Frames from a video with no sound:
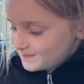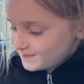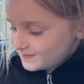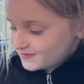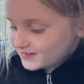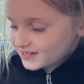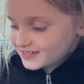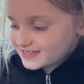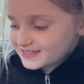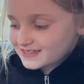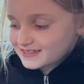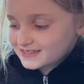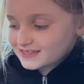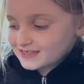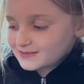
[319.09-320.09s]
Just
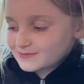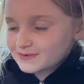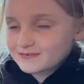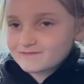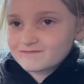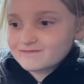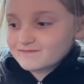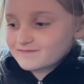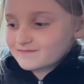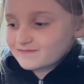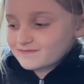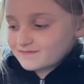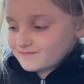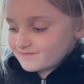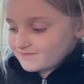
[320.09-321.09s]
this one
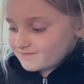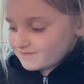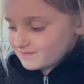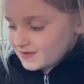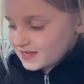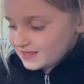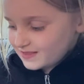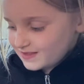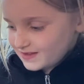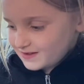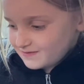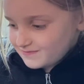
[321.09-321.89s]
mainly.